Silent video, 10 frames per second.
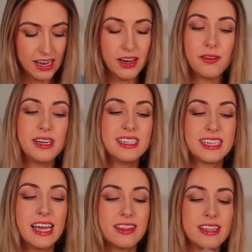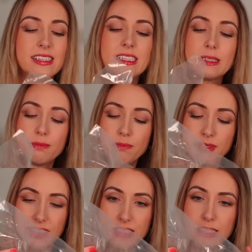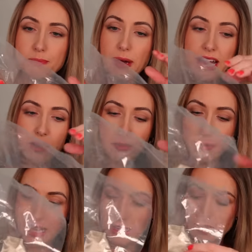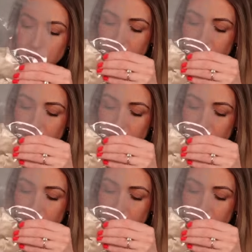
Now you need to get this spider pillow.